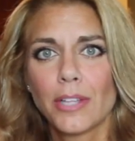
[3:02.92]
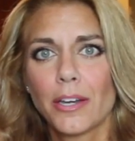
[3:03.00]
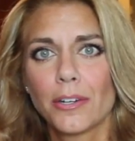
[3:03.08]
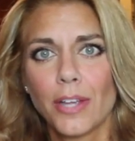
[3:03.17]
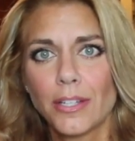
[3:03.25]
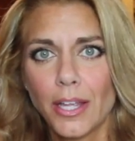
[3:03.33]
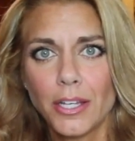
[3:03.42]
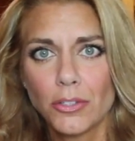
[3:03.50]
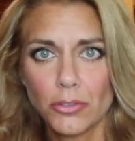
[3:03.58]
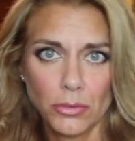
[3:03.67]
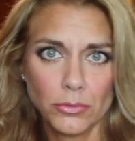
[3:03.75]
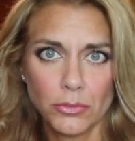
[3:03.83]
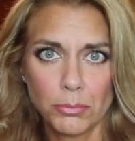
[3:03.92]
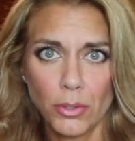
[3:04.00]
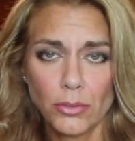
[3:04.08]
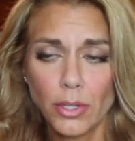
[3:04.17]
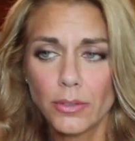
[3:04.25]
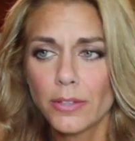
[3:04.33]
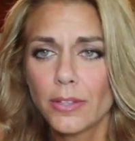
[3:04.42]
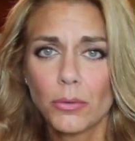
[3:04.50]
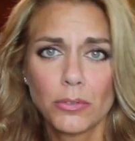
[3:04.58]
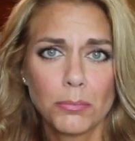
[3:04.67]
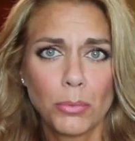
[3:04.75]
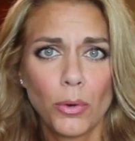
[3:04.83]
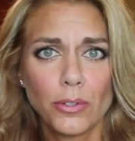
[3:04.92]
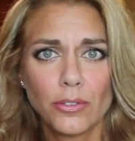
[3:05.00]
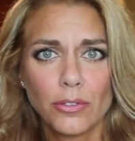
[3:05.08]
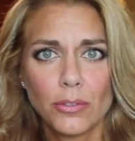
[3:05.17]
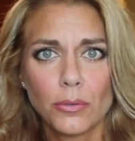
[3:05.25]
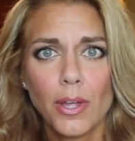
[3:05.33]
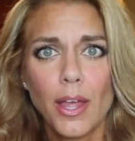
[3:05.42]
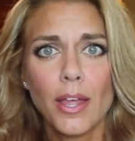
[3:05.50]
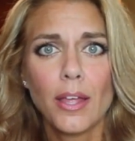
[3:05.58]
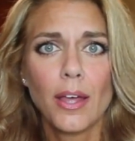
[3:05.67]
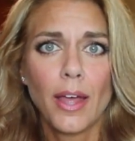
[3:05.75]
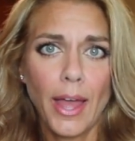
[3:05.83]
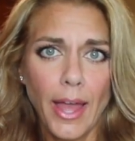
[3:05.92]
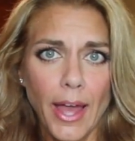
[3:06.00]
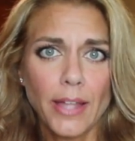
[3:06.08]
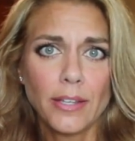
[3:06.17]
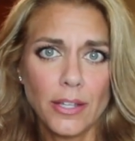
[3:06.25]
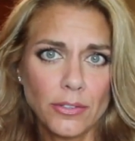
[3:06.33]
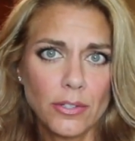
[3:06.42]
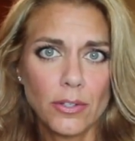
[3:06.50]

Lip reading: letter in any children's book. So I thought that was important to add into